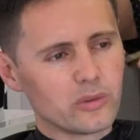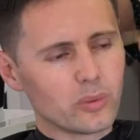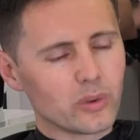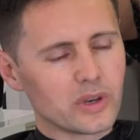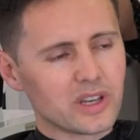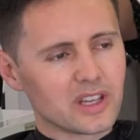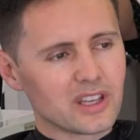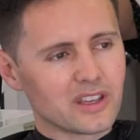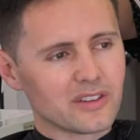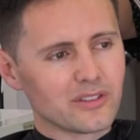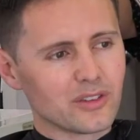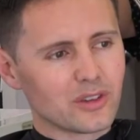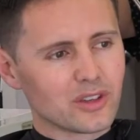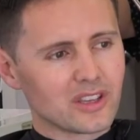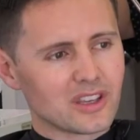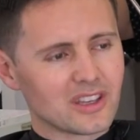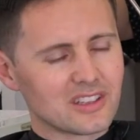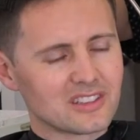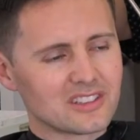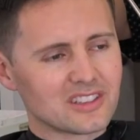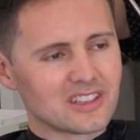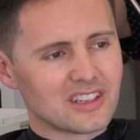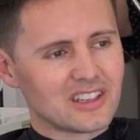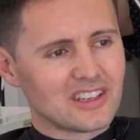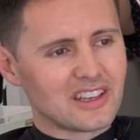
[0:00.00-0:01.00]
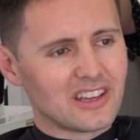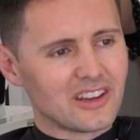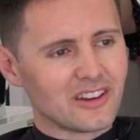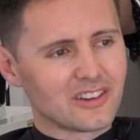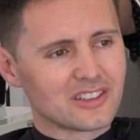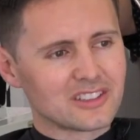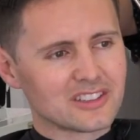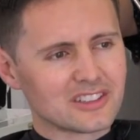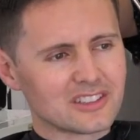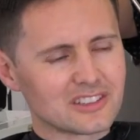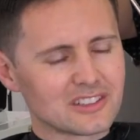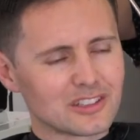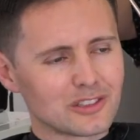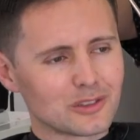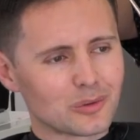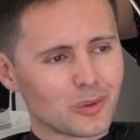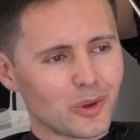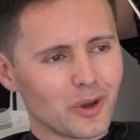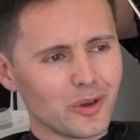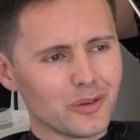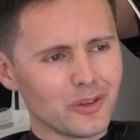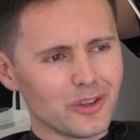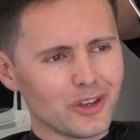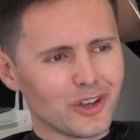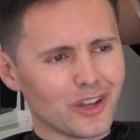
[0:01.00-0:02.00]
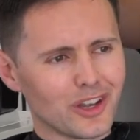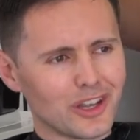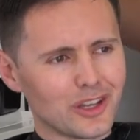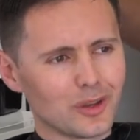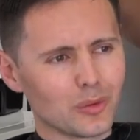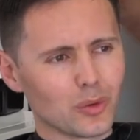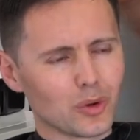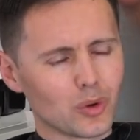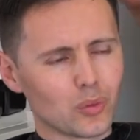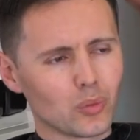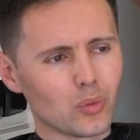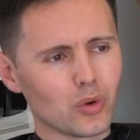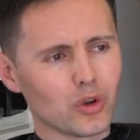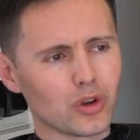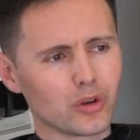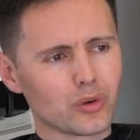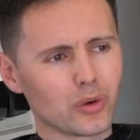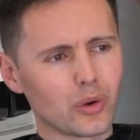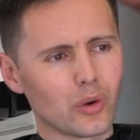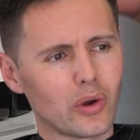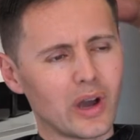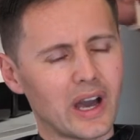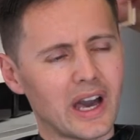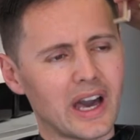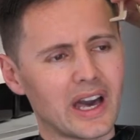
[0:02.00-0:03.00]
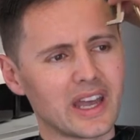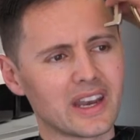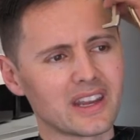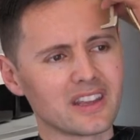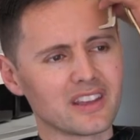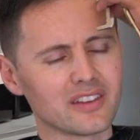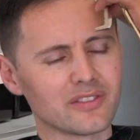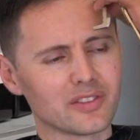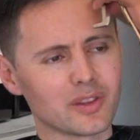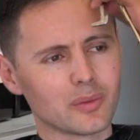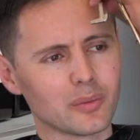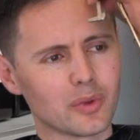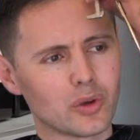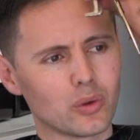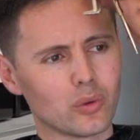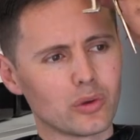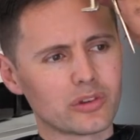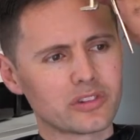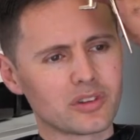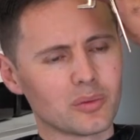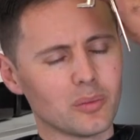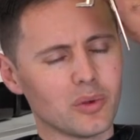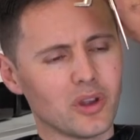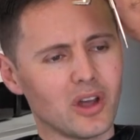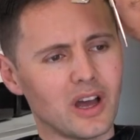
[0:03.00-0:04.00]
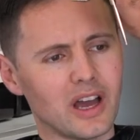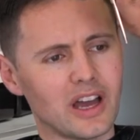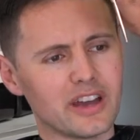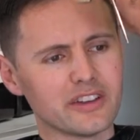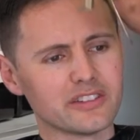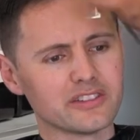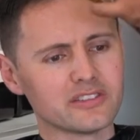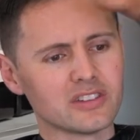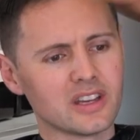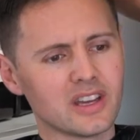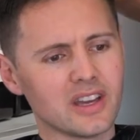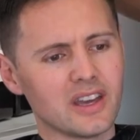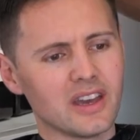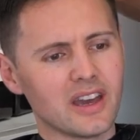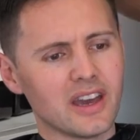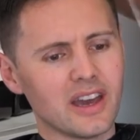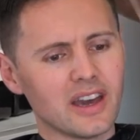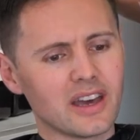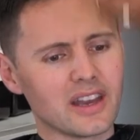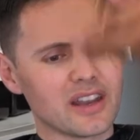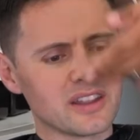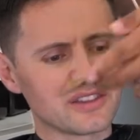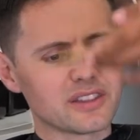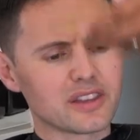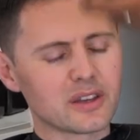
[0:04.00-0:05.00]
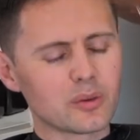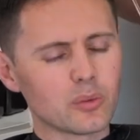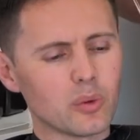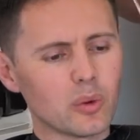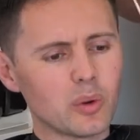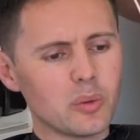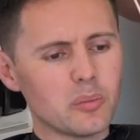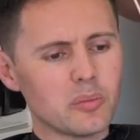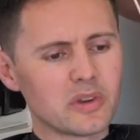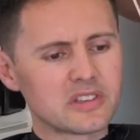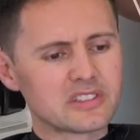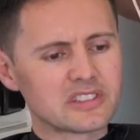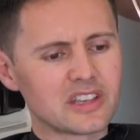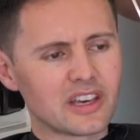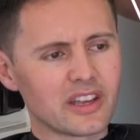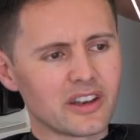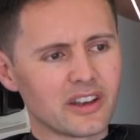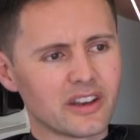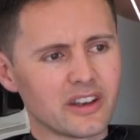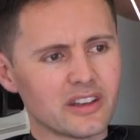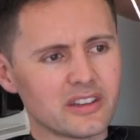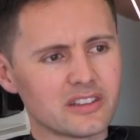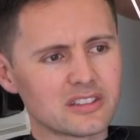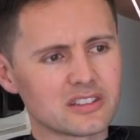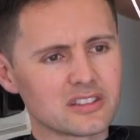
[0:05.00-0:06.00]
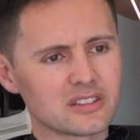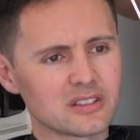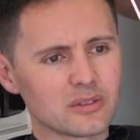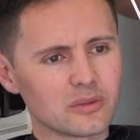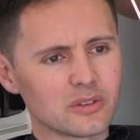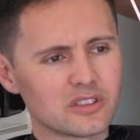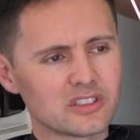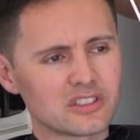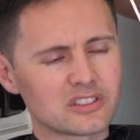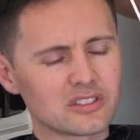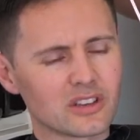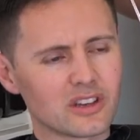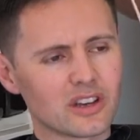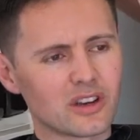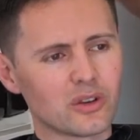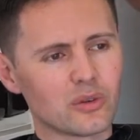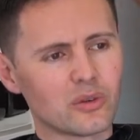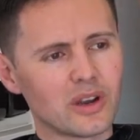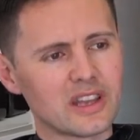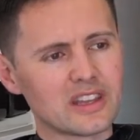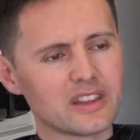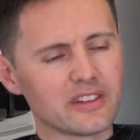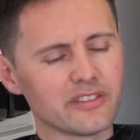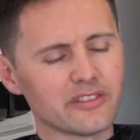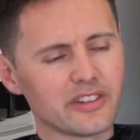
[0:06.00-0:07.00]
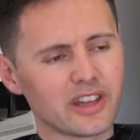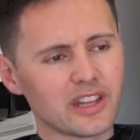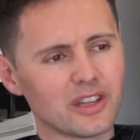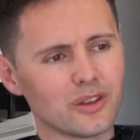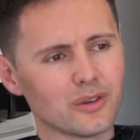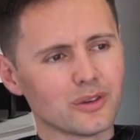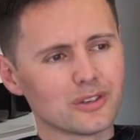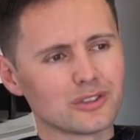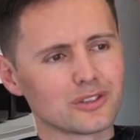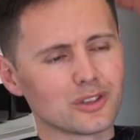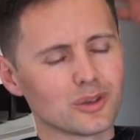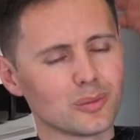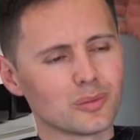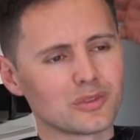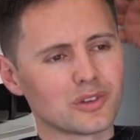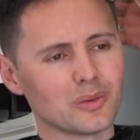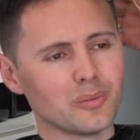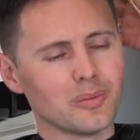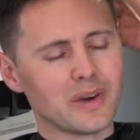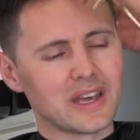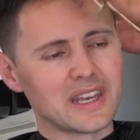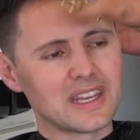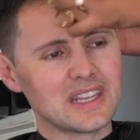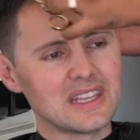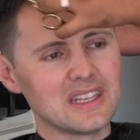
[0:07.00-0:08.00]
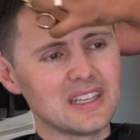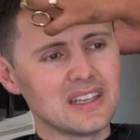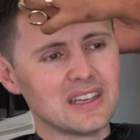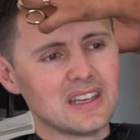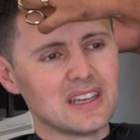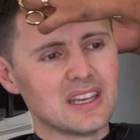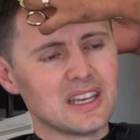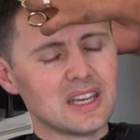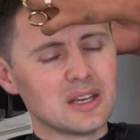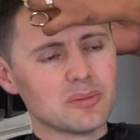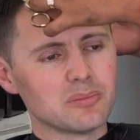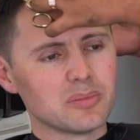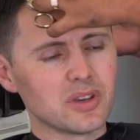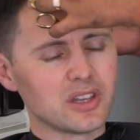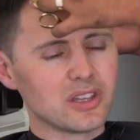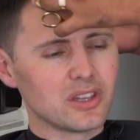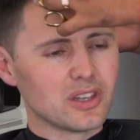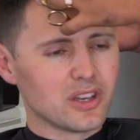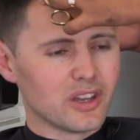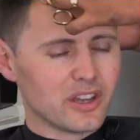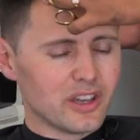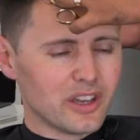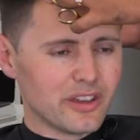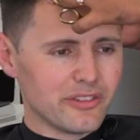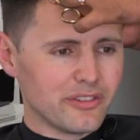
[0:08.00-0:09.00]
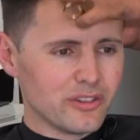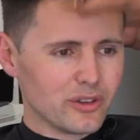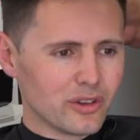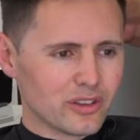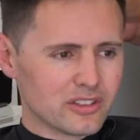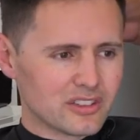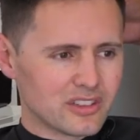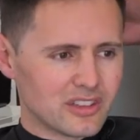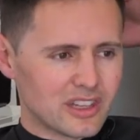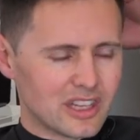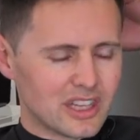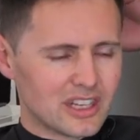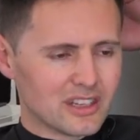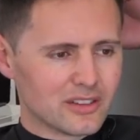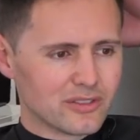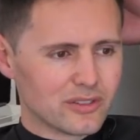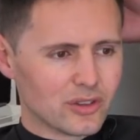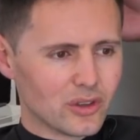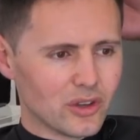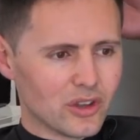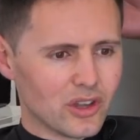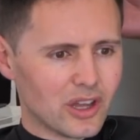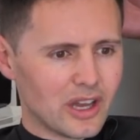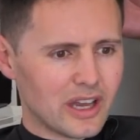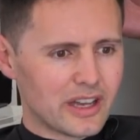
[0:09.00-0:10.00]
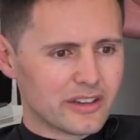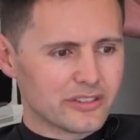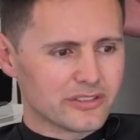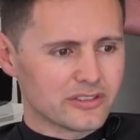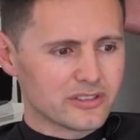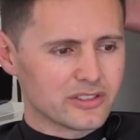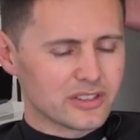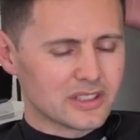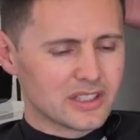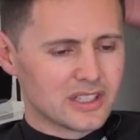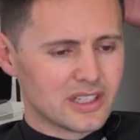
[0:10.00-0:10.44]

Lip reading: want to give your kids an inheritance as well. You know, like you want to work real hard and give them an awesome life. And I think what we miss out on is we just kind of rate the value in terms of money. But you know, if you got to the end of your life